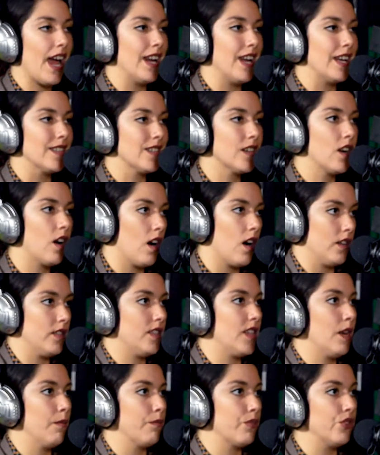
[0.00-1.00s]
and as a
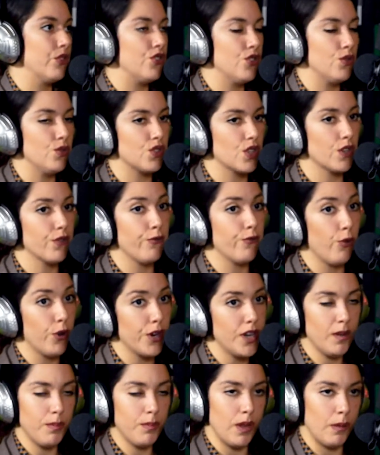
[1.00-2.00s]
content producer
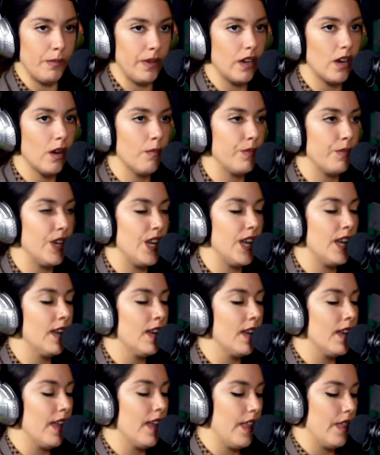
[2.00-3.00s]
for your plumbing company
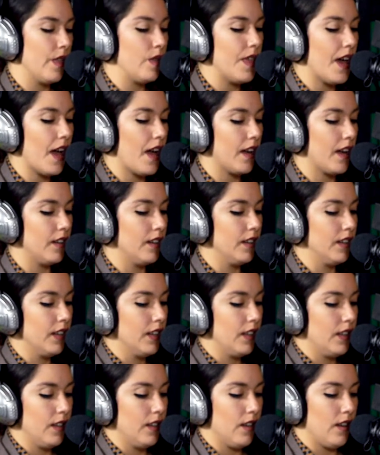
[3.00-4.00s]
that
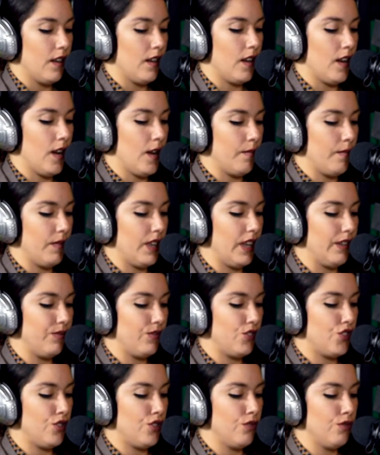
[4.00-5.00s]

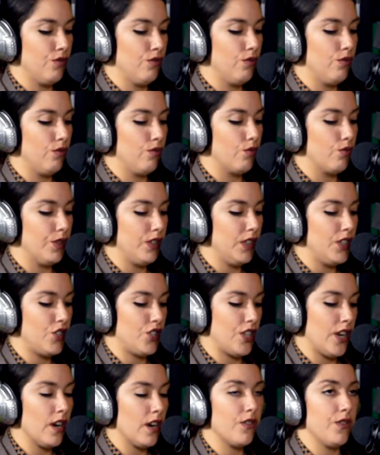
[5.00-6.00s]
to really
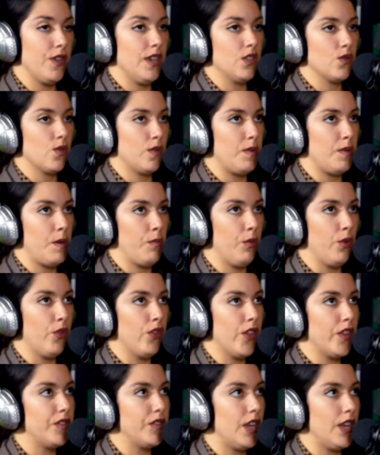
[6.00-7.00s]
share things with people
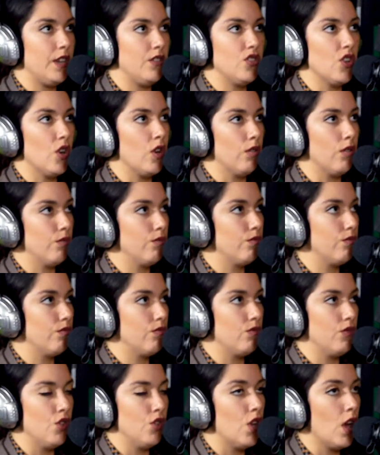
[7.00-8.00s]
that they don't
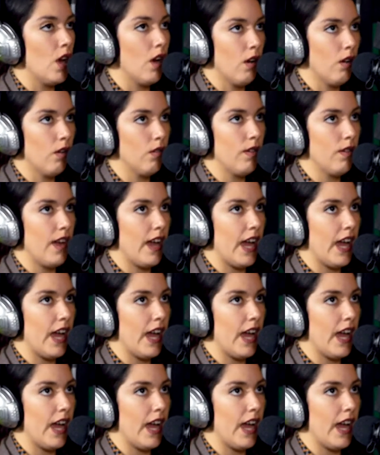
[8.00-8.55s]
know.